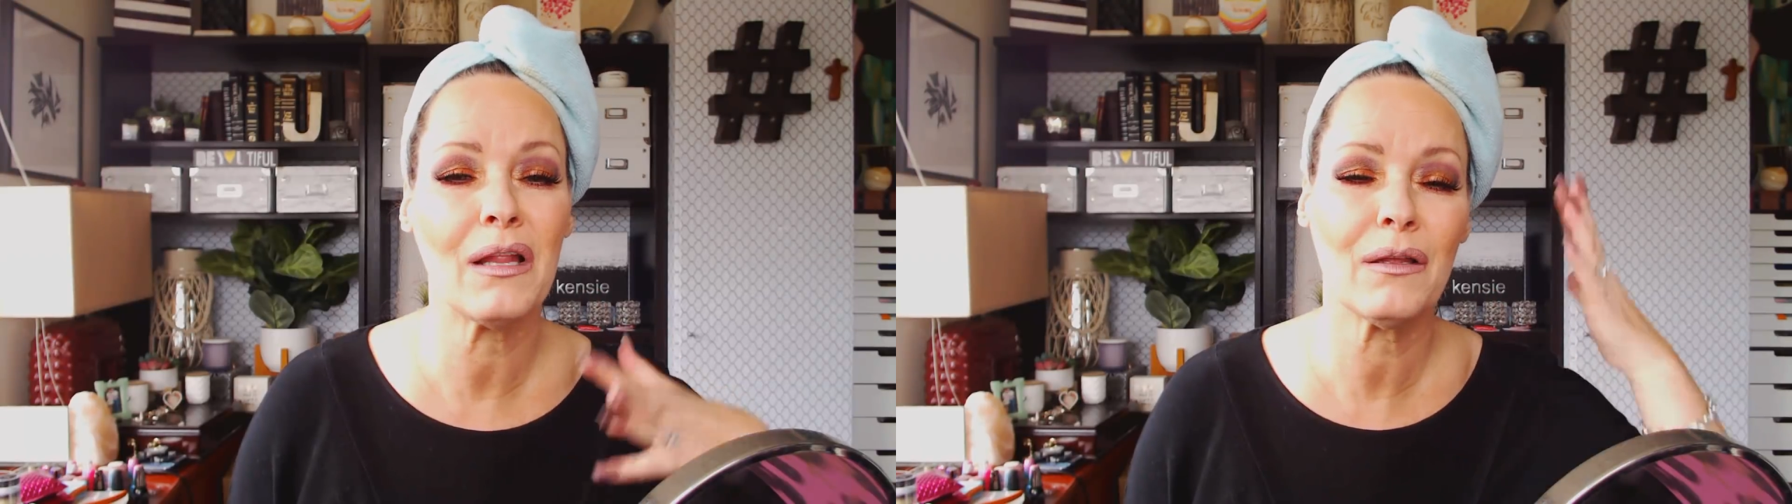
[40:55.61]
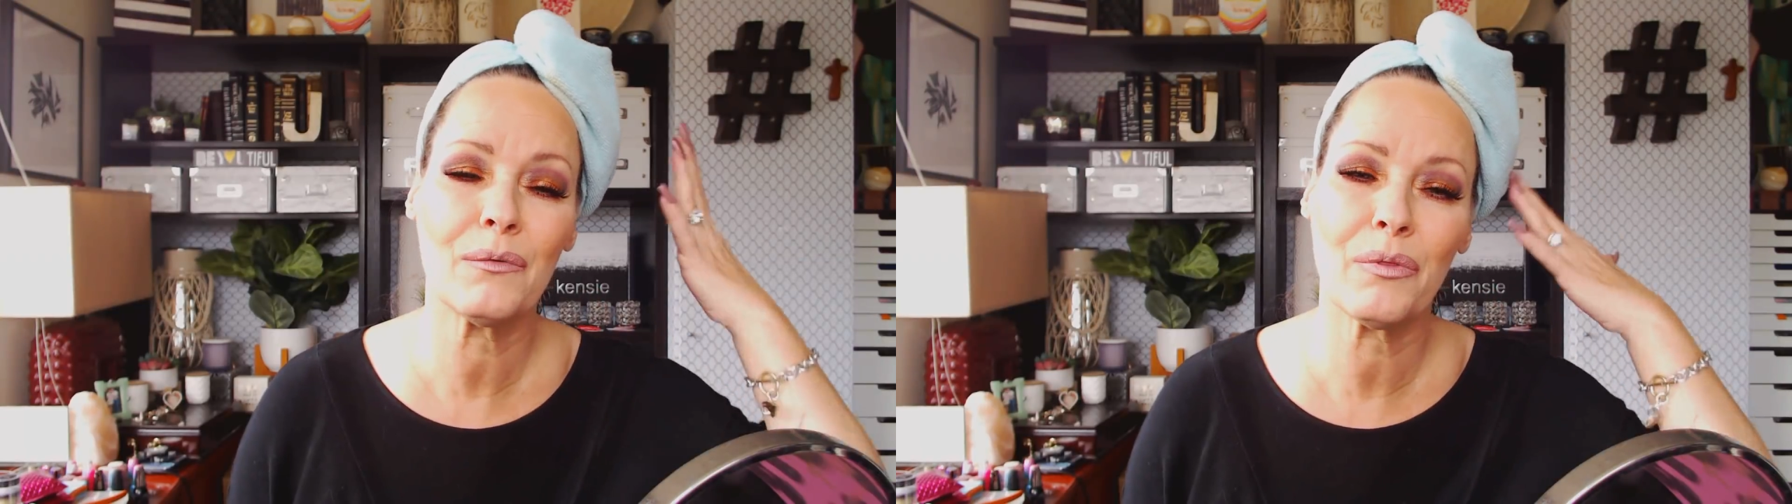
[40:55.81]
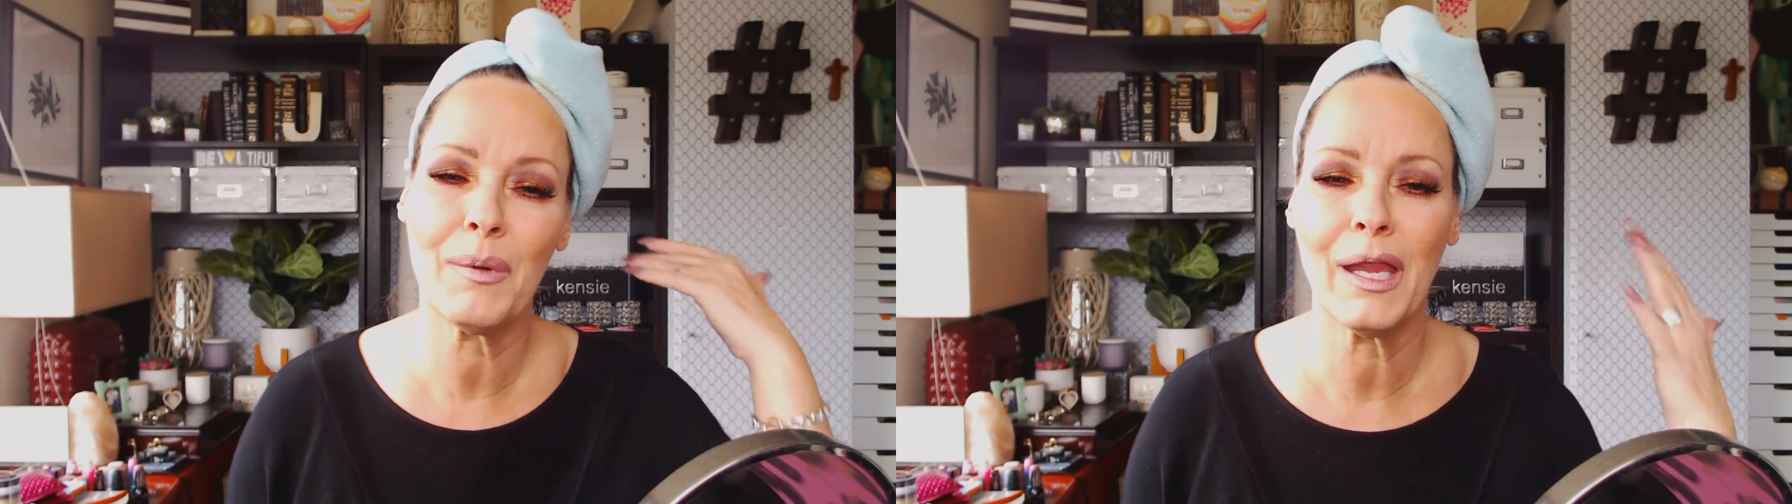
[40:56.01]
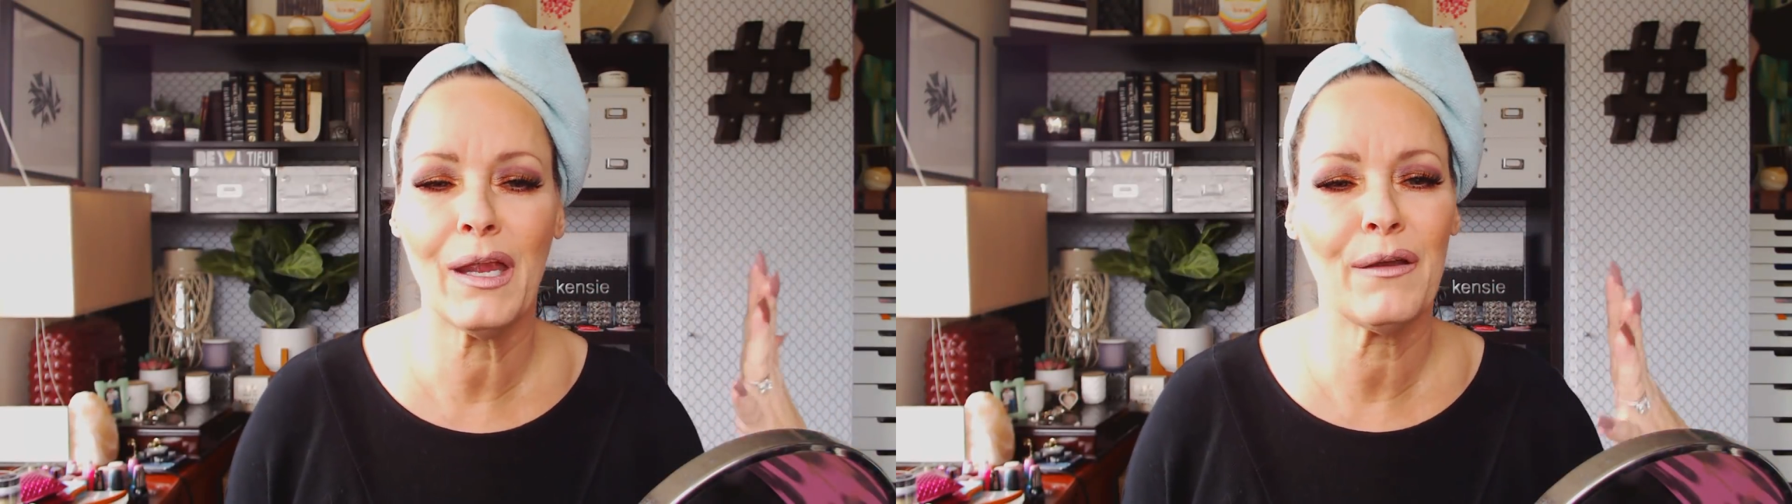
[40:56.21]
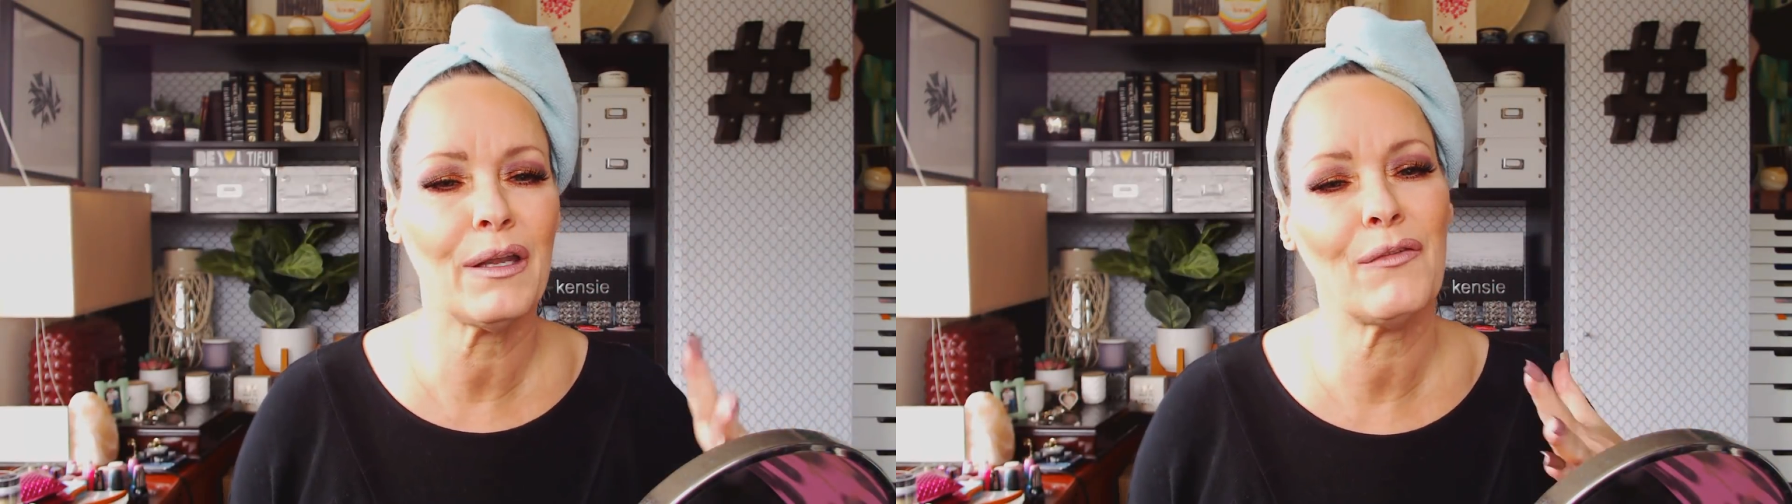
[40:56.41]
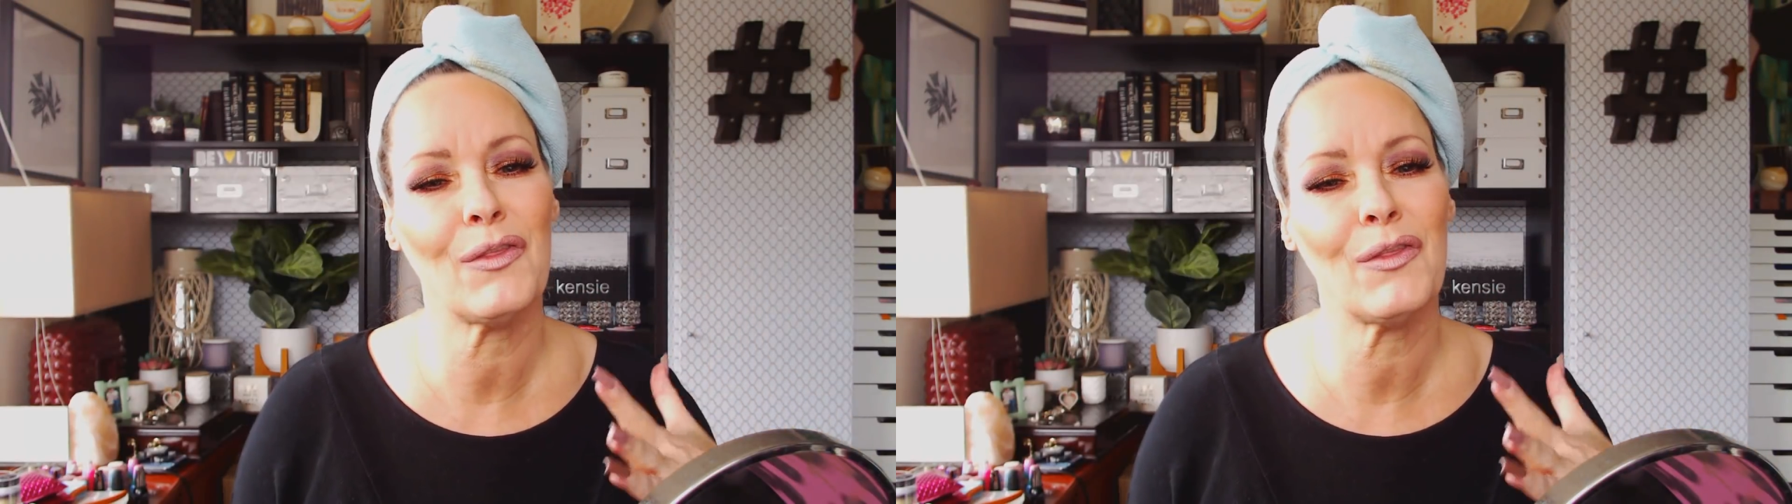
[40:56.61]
eye look with my hair and